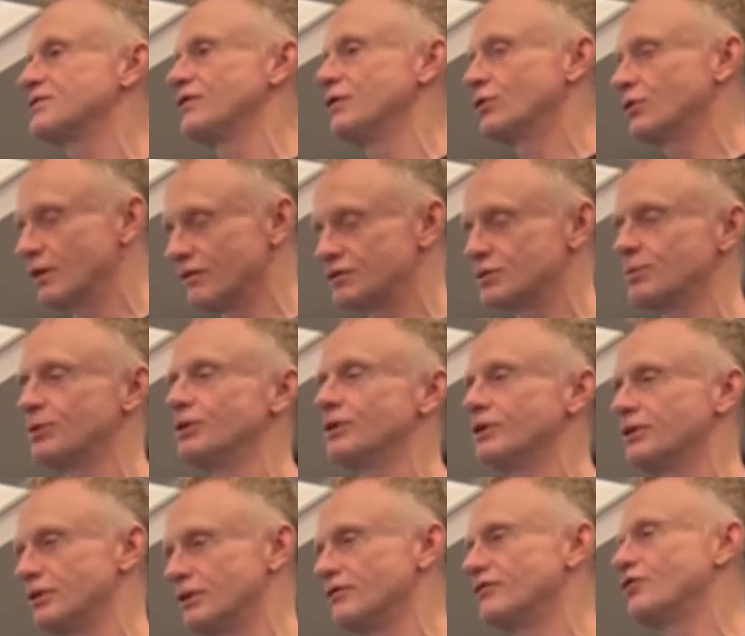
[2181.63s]
feel comfortable
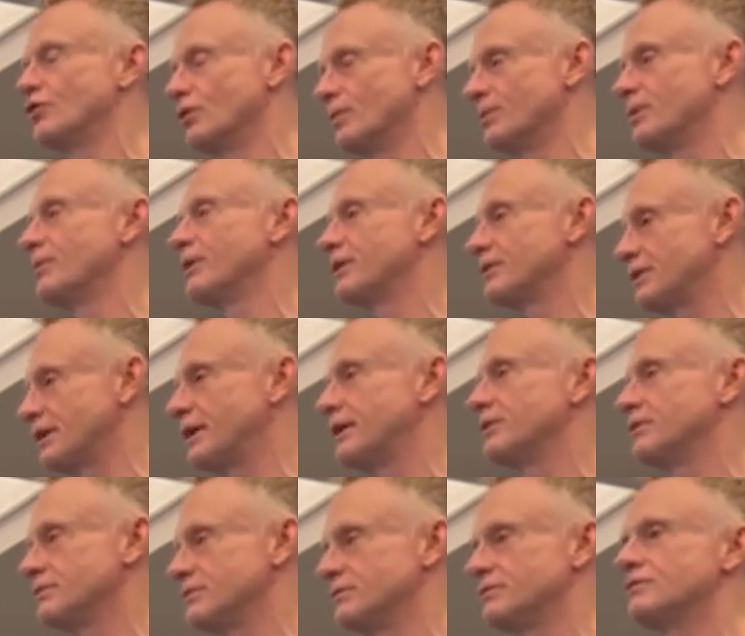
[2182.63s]
and are informed about that,
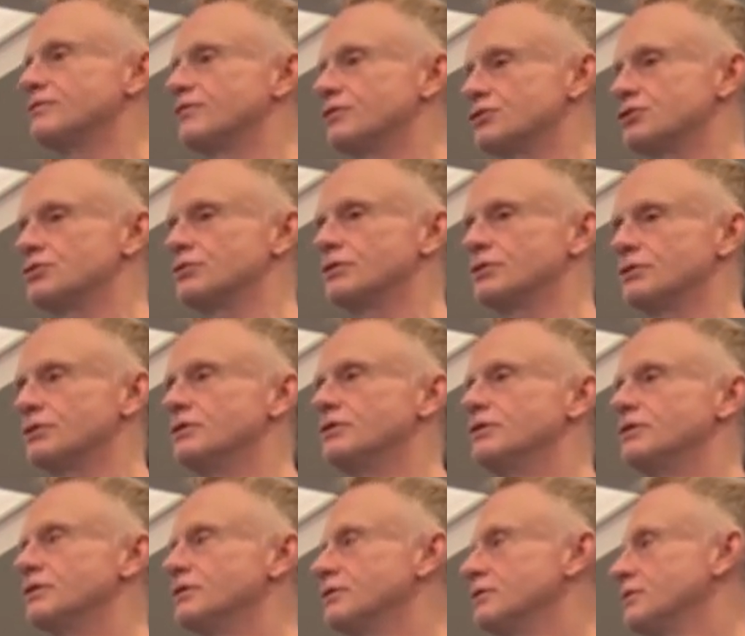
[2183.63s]
for sure.
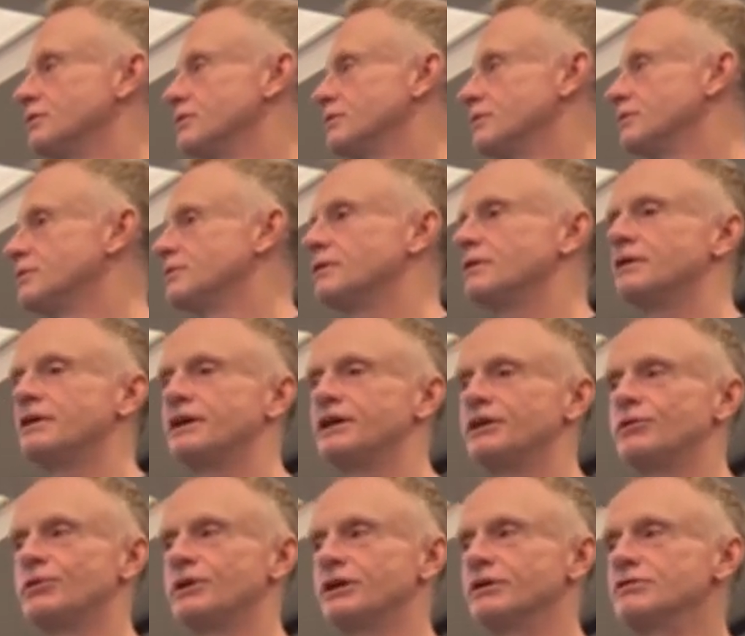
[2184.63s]

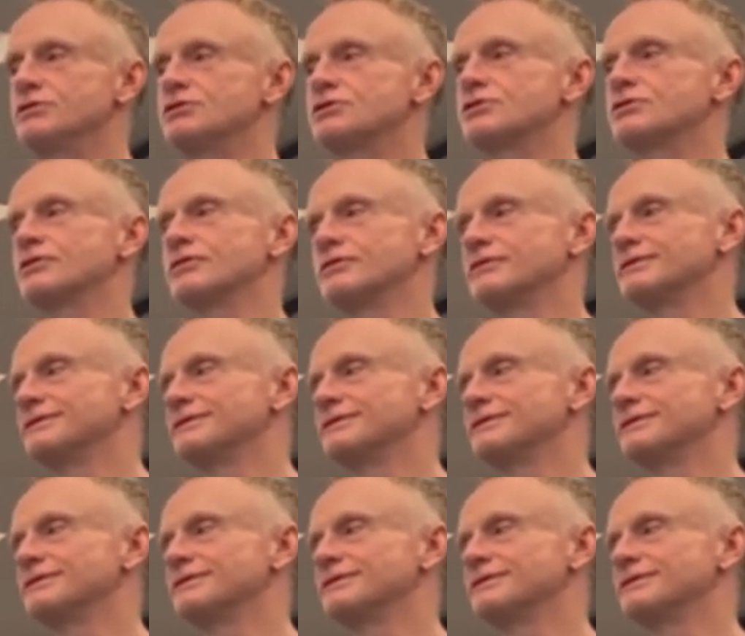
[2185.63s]
Anyone else?